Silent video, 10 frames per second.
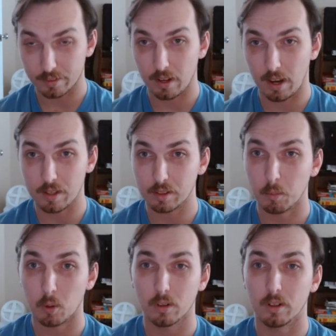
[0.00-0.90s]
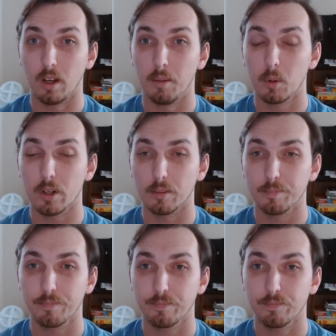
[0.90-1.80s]
Isaac Moyer.
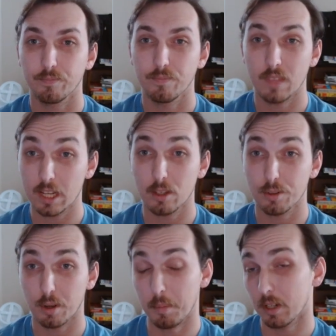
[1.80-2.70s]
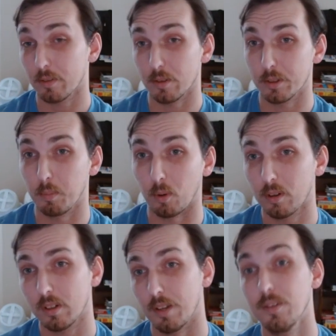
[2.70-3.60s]
Thank you so much for your
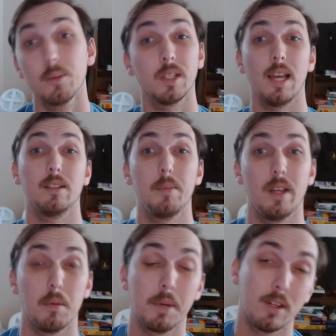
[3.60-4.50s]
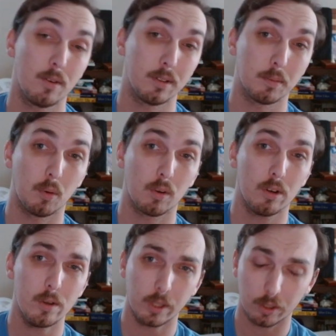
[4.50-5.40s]
support. If you would like to become a Patreon supporter,
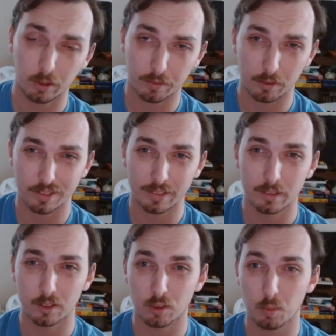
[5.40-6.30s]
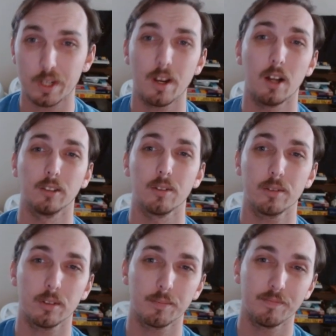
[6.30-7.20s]
you can do it for as little as
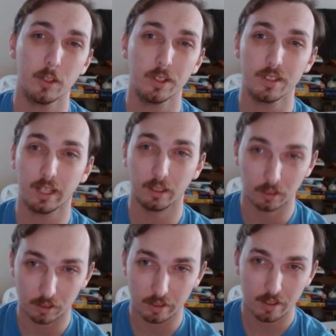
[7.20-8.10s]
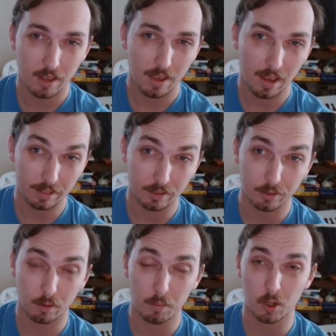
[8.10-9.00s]
$3. You can take a look at the
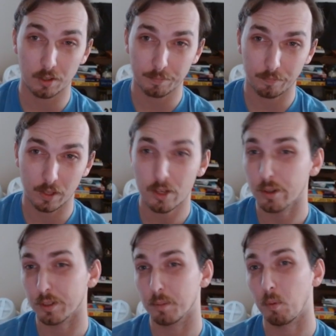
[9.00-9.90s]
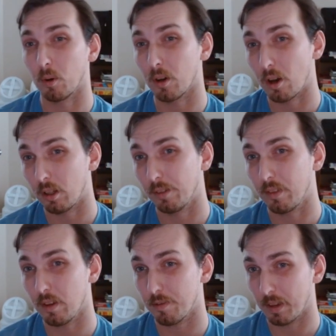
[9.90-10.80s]
description, and you can support all of
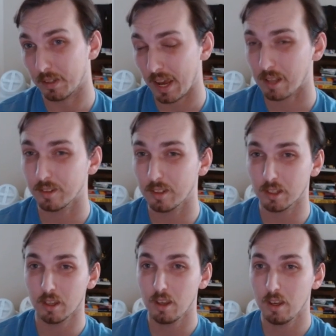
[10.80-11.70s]
the fantastic